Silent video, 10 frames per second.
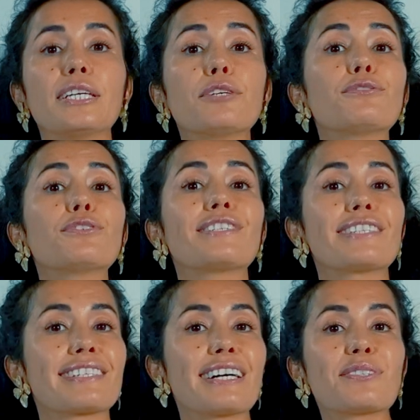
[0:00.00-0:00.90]
If you
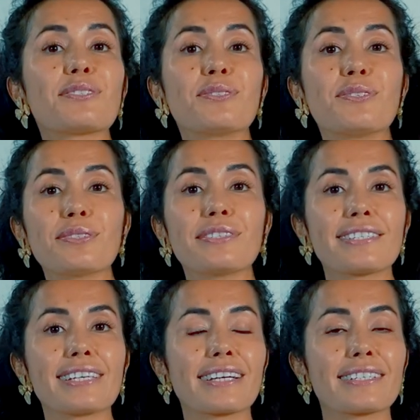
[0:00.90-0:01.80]
decide to do
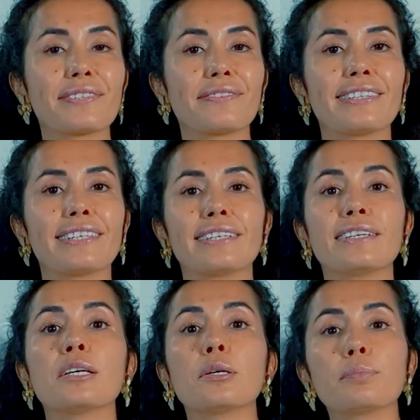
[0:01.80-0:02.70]
this
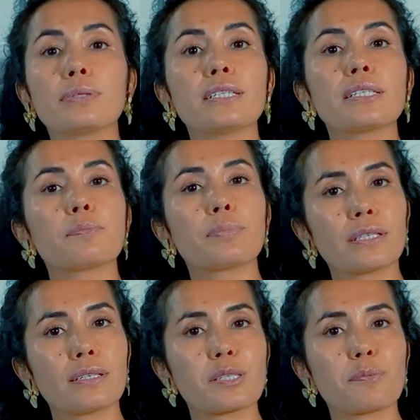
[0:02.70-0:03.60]
activity, please pick
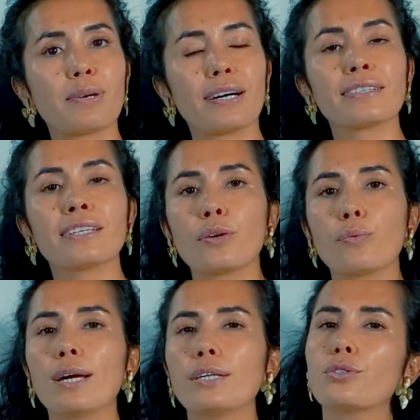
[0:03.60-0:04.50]
a spot
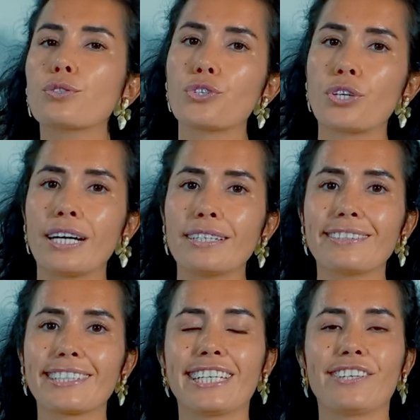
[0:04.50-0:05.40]
where your
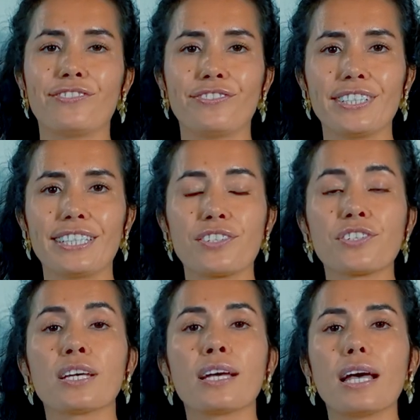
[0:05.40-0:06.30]
child can reach
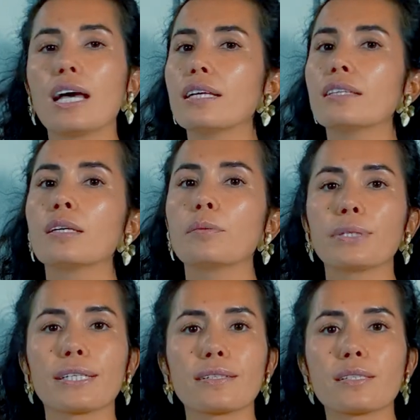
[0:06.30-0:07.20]
and
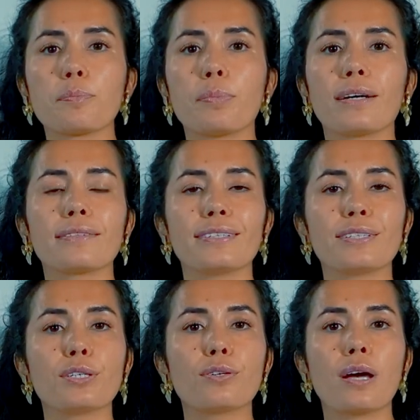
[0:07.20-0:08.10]
pick a spot
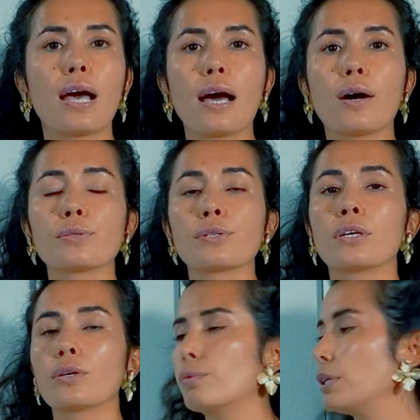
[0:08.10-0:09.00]
in your house
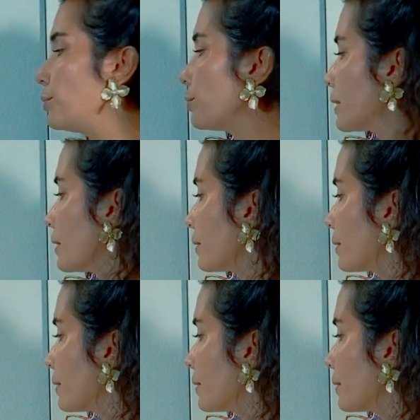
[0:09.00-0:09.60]
where you can